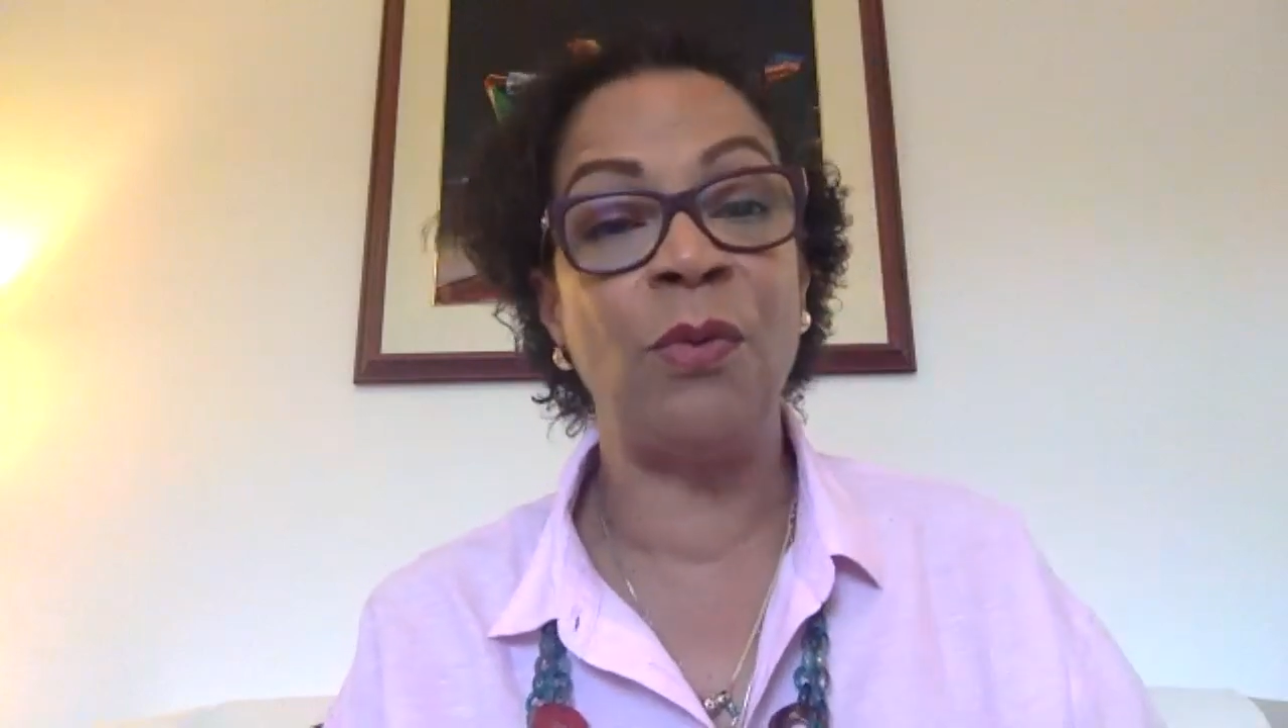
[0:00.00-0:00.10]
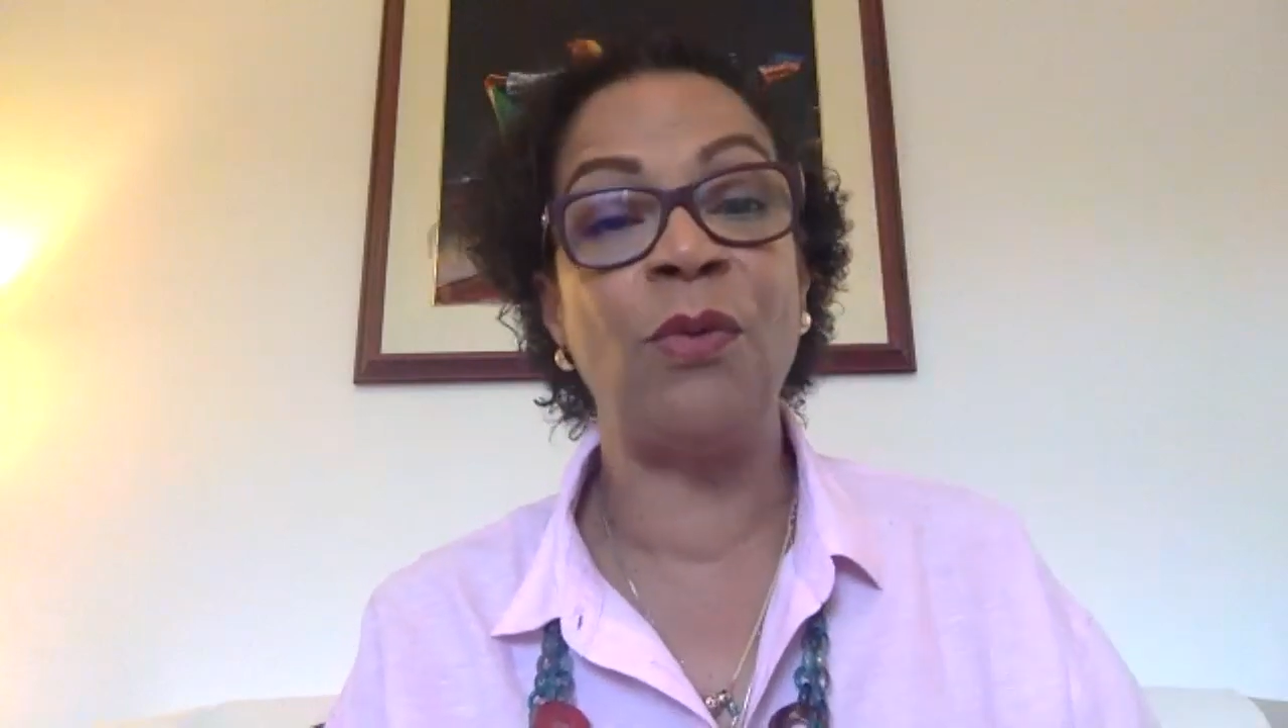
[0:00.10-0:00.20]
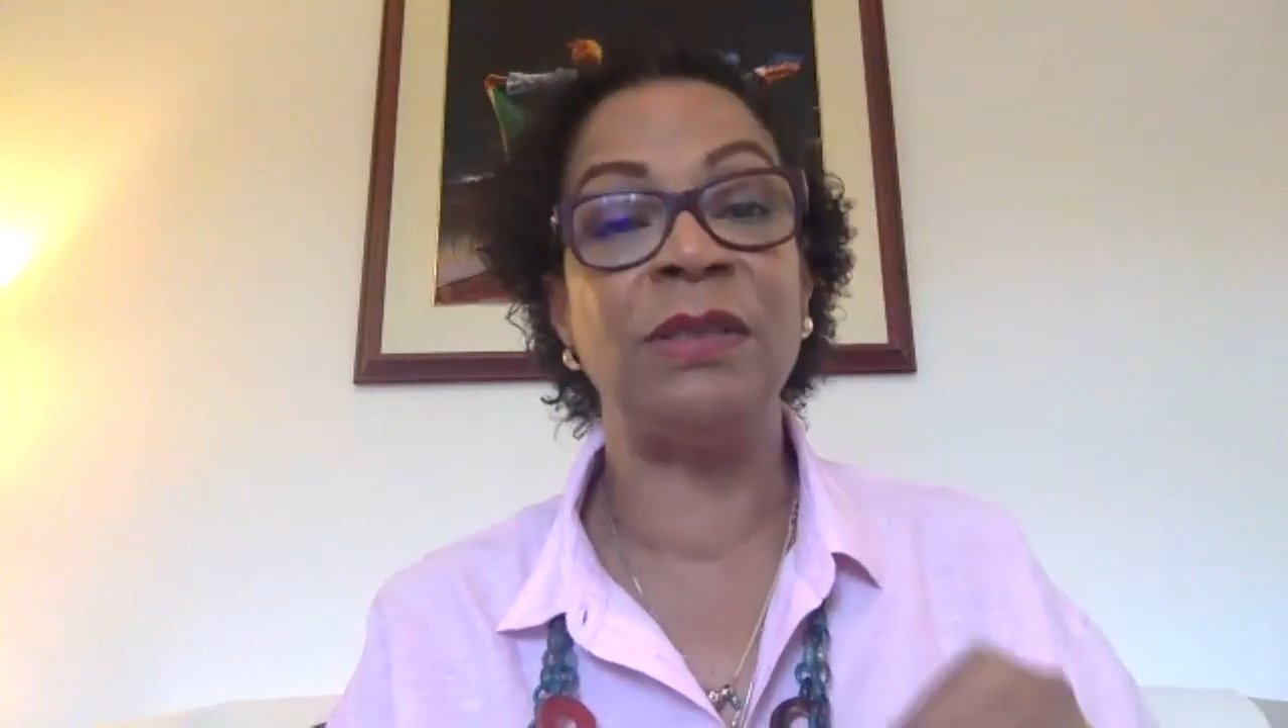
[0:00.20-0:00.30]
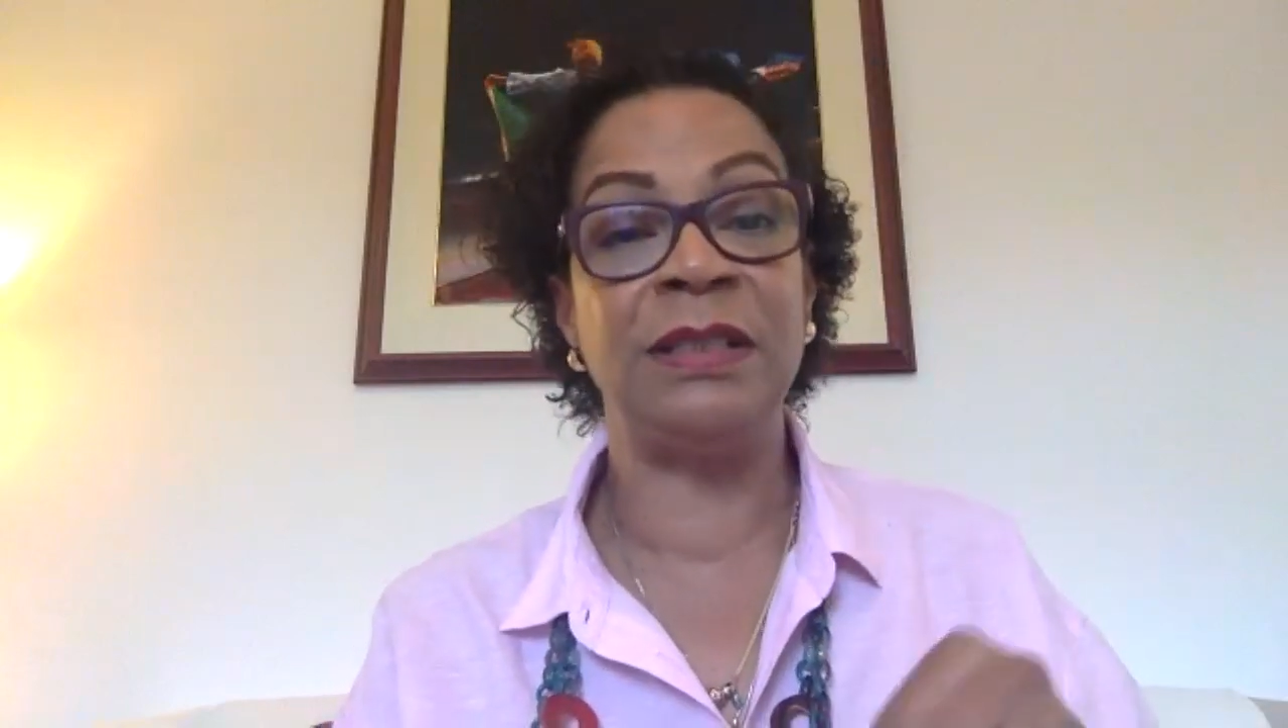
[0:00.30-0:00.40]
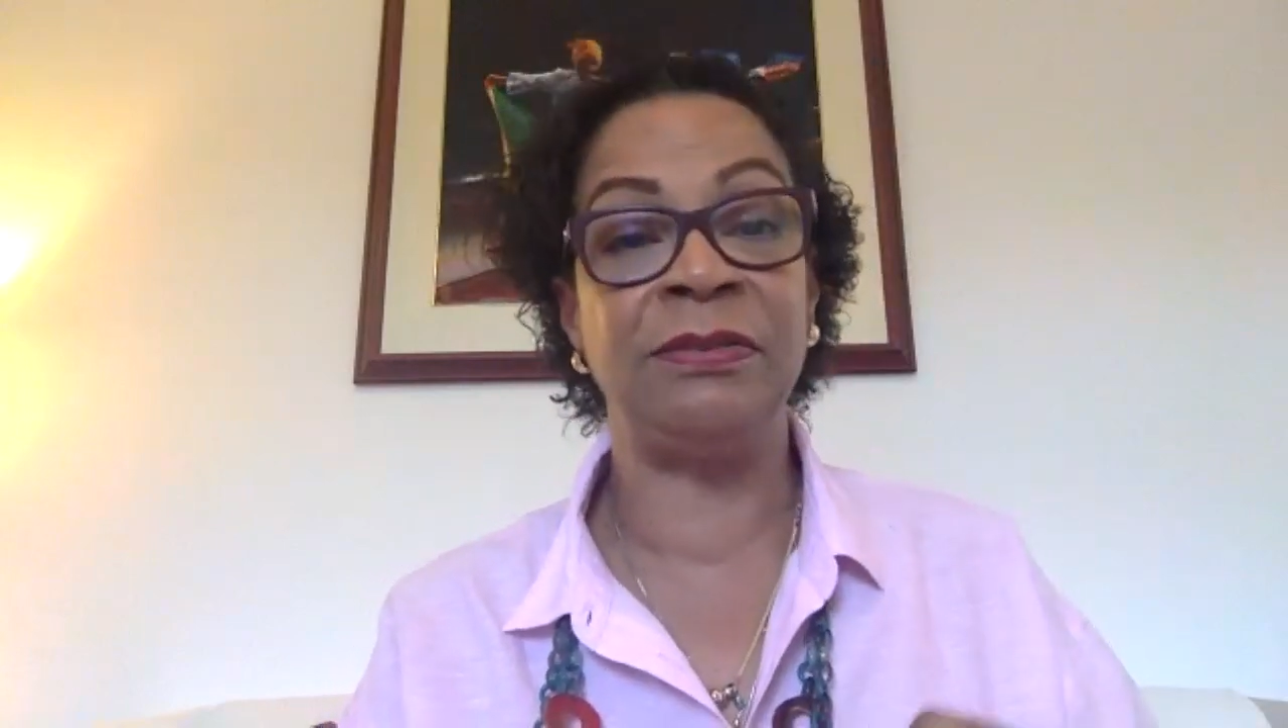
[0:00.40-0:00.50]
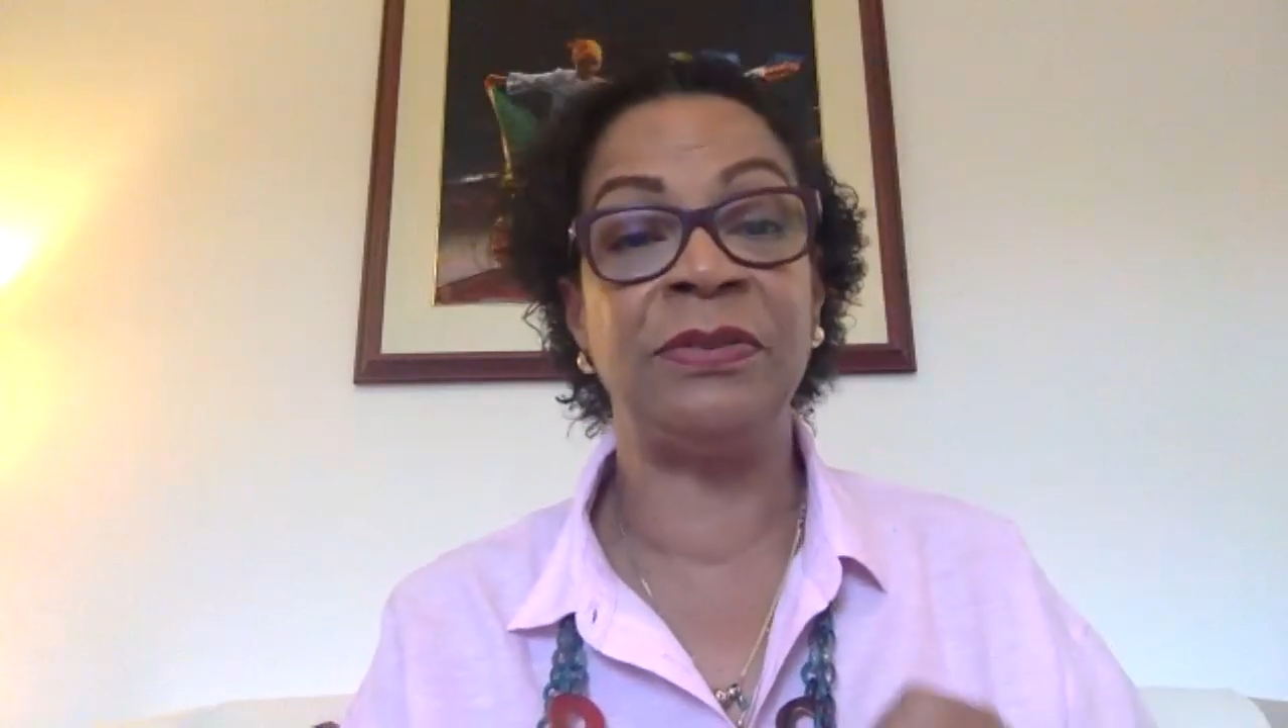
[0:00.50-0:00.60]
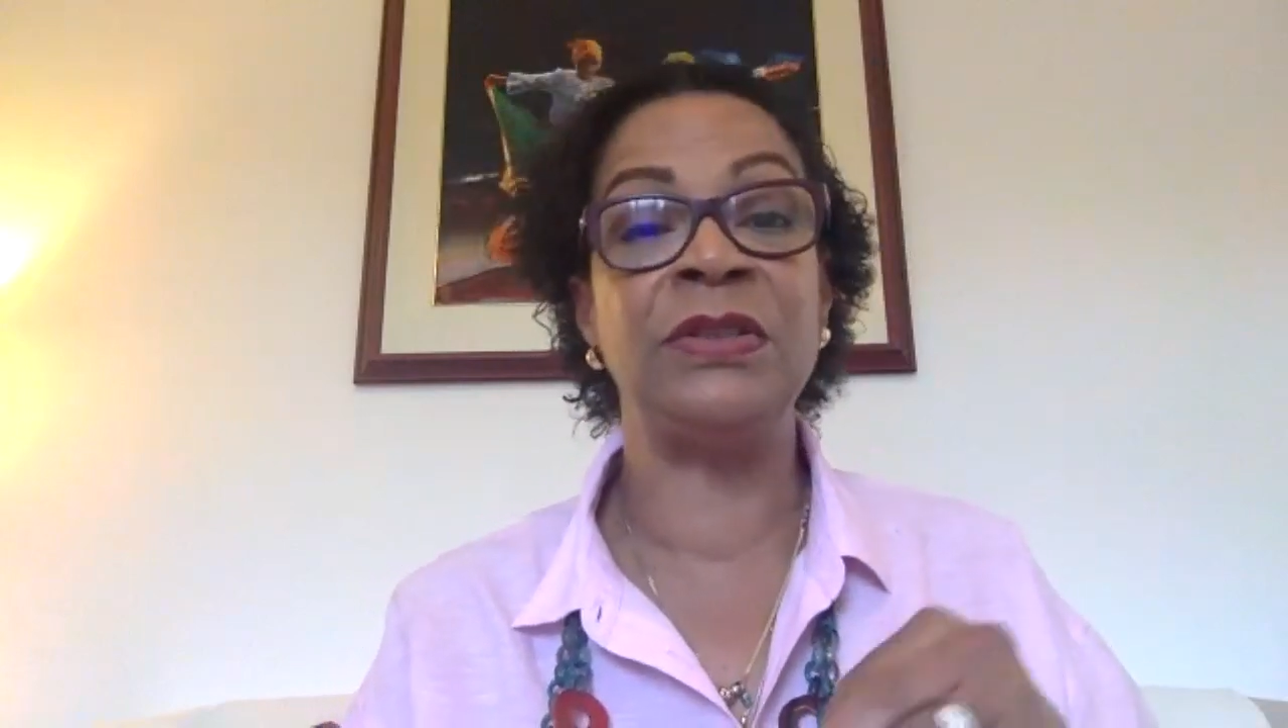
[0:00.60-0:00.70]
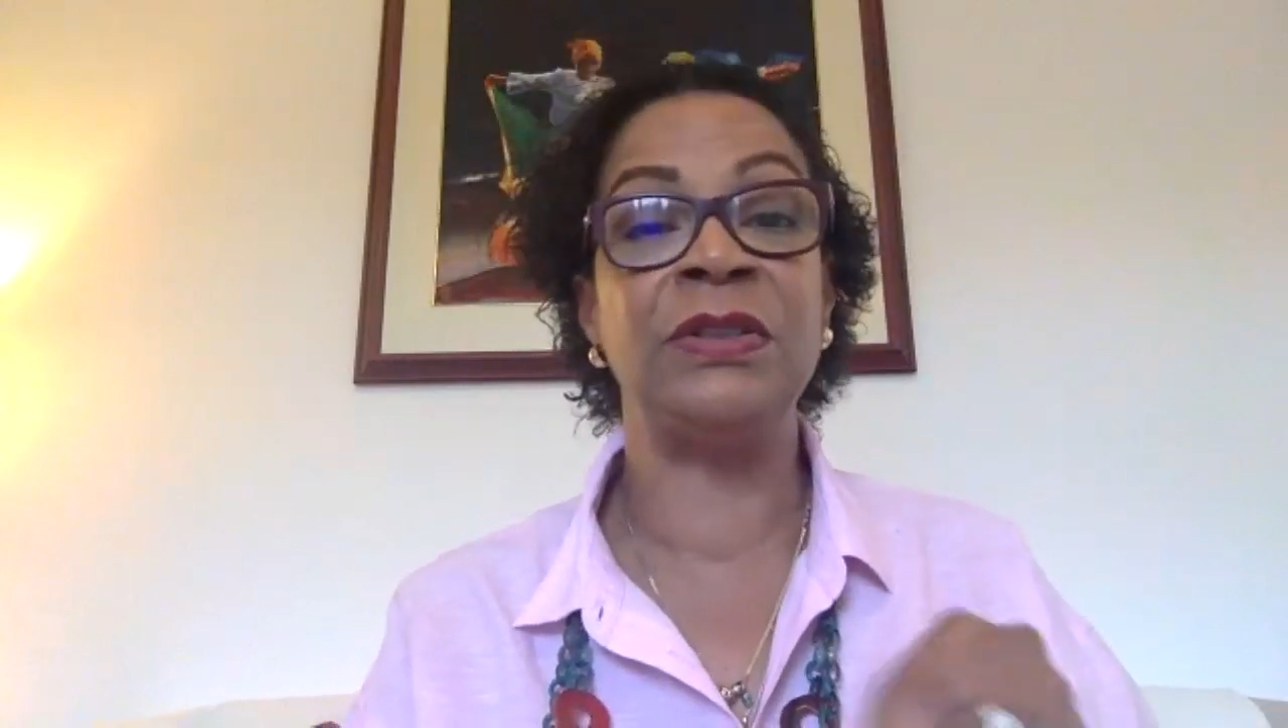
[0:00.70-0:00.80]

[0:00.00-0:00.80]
more of a difference